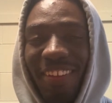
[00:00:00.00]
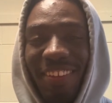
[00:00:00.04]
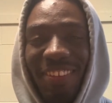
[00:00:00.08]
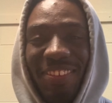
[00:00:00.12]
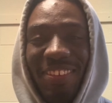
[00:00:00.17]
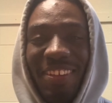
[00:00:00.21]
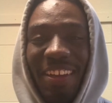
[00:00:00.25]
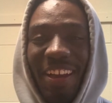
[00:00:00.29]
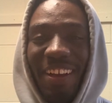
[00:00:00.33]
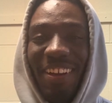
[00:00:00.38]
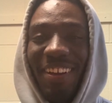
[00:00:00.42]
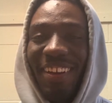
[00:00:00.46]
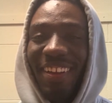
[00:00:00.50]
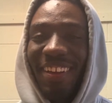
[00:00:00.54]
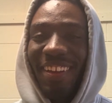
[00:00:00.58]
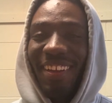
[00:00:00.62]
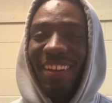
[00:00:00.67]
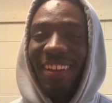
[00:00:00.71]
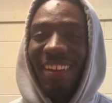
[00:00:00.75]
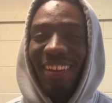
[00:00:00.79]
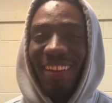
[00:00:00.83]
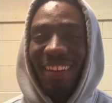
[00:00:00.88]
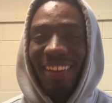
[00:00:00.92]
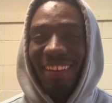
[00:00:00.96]
You
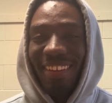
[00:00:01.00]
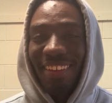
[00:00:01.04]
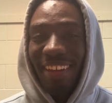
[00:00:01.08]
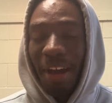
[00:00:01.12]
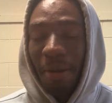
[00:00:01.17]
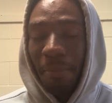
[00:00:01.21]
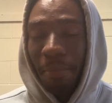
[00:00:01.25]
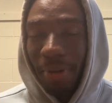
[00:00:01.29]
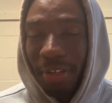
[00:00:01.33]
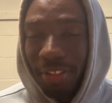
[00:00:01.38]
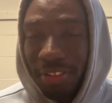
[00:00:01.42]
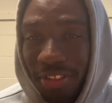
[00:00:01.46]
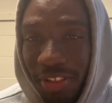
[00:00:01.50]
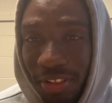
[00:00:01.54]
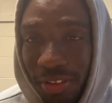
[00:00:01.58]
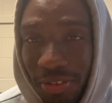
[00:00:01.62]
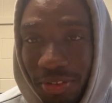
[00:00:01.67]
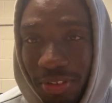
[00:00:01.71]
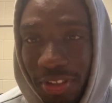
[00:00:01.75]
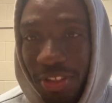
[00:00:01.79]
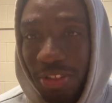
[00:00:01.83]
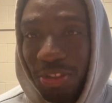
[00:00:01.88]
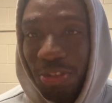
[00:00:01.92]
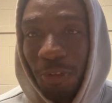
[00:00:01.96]
got muscular
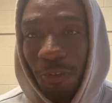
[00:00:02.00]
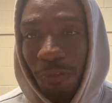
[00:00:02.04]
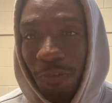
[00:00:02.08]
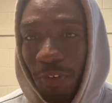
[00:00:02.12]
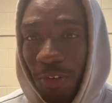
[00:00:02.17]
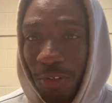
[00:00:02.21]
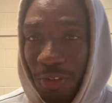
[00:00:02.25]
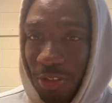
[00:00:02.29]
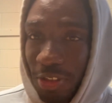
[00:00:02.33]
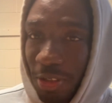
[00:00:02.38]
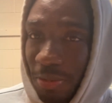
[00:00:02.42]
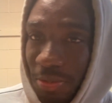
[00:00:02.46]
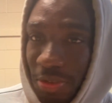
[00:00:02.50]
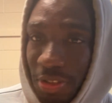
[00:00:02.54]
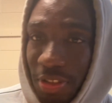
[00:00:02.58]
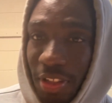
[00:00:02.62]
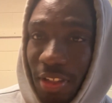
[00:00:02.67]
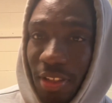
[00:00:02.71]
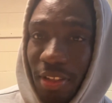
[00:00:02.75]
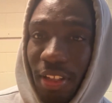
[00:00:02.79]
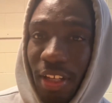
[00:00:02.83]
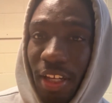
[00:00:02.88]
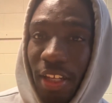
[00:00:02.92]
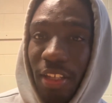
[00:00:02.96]
dystrophy or some
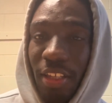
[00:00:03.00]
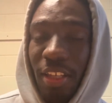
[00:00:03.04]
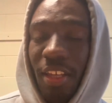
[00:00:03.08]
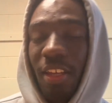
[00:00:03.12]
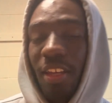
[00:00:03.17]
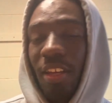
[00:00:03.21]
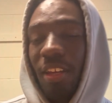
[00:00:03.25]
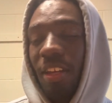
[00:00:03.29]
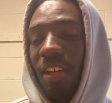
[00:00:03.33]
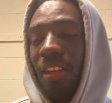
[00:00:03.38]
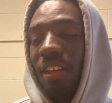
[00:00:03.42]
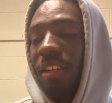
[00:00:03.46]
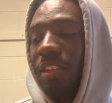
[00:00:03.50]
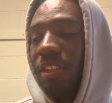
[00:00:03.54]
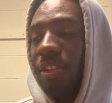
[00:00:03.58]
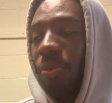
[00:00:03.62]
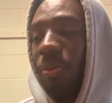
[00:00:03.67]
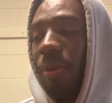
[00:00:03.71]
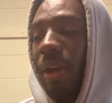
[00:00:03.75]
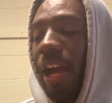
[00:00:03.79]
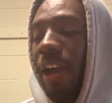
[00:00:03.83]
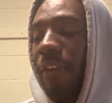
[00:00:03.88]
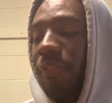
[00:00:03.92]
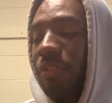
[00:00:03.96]
shit. Like,
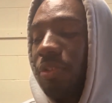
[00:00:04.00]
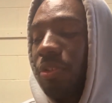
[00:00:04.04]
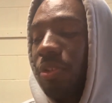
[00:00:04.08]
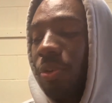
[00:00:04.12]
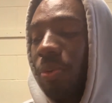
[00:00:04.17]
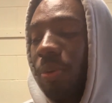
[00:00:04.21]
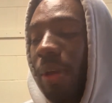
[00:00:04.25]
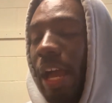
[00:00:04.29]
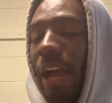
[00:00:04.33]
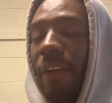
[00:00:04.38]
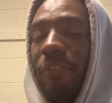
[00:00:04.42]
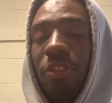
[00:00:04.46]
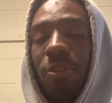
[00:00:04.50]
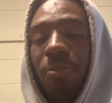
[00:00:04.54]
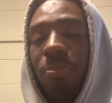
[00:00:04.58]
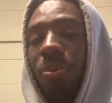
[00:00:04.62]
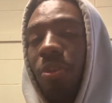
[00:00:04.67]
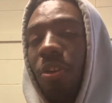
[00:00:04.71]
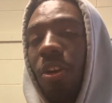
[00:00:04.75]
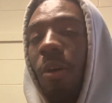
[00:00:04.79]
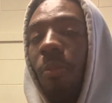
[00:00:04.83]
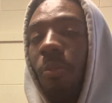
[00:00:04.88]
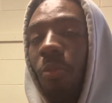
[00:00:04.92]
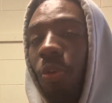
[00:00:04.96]
you have to
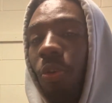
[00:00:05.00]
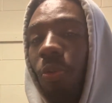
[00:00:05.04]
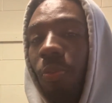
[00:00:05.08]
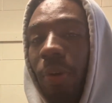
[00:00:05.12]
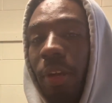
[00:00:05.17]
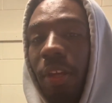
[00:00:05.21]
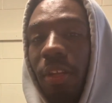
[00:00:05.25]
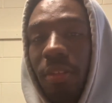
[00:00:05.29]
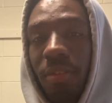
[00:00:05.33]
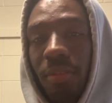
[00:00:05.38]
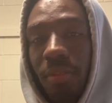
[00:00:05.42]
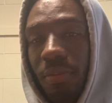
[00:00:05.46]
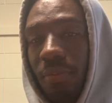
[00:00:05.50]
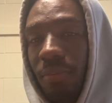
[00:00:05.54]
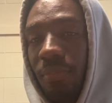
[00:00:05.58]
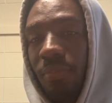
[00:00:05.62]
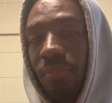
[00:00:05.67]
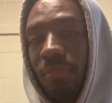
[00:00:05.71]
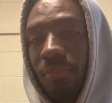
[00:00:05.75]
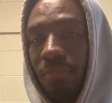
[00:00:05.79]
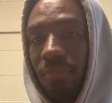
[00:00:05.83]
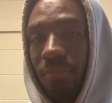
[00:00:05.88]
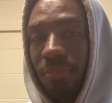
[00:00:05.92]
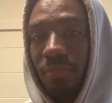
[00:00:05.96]
put on more weight.
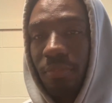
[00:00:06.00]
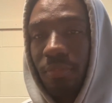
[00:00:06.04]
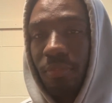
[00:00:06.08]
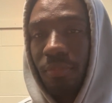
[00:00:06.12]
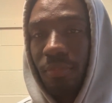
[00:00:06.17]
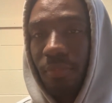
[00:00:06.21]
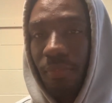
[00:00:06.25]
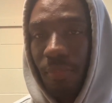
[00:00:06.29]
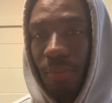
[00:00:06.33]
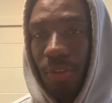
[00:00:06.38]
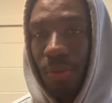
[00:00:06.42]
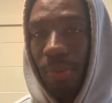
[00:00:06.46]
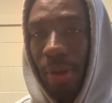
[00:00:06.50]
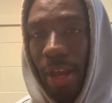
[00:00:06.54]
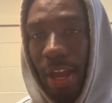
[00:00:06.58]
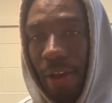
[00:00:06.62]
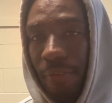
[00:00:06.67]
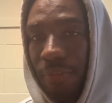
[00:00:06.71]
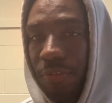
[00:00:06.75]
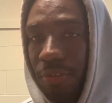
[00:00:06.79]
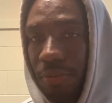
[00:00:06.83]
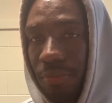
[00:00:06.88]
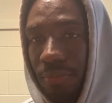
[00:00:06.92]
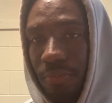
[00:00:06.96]
You
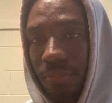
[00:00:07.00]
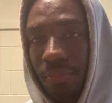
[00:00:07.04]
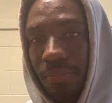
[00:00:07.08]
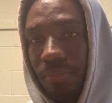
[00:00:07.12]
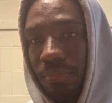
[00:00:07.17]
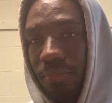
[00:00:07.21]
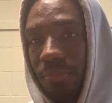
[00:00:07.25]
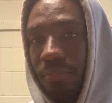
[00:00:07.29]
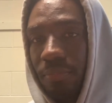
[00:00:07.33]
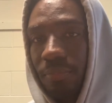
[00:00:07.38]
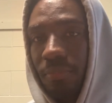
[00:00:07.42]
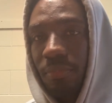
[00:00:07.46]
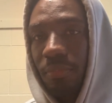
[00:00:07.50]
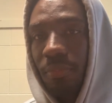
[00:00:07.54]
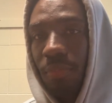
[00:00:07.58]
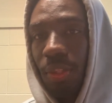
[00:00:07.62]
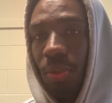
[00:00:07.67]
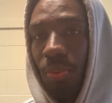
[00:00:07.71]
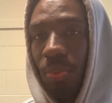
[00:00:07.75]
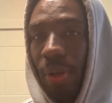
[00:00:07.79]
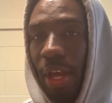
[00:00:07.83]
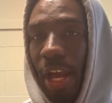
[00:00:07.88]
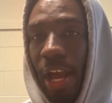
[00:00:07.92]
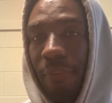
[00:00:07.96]
have to
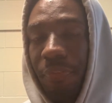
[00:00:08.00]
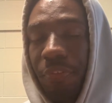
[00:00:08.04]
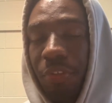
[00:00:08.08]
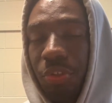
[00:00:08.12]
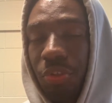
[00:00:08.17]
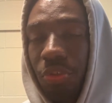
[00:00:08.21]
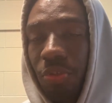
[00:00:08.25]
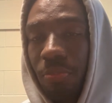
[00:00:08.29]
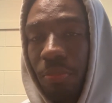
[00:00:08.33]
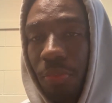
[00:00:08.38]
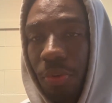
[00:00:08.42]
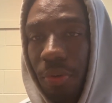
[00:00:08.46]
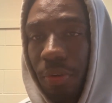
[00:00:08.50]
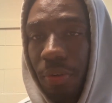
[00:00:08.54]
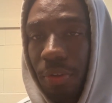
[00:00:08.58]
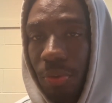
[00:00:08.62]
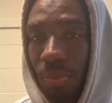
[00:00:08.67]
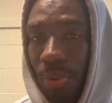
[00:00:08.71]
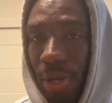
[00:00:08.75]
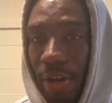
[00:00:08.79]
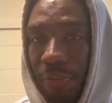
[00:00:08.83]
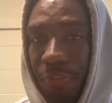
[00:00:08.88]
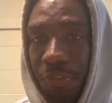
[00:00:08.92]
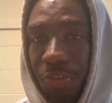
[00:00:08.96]
do more. You
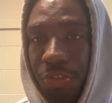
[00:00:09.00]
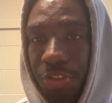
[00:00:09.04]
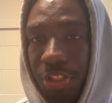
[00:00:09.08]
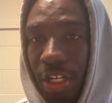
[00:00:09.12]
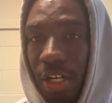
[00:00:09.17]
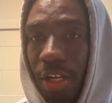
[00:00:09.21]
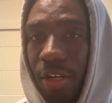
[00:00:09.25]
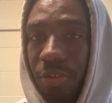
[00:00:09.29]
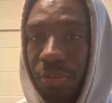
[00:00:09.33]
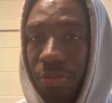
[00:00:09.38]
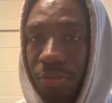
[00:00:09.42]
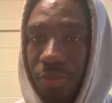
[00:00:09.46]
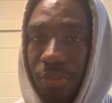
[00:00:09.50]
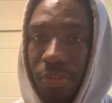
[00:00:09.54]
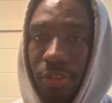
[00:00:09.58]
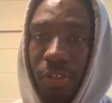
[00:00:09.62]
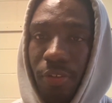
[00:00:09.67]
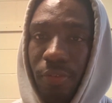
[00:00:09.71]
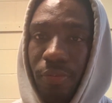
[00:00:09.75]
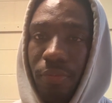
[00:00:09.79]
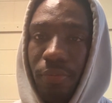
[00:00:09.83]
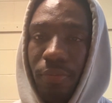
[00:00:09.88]
have to challenge yourself.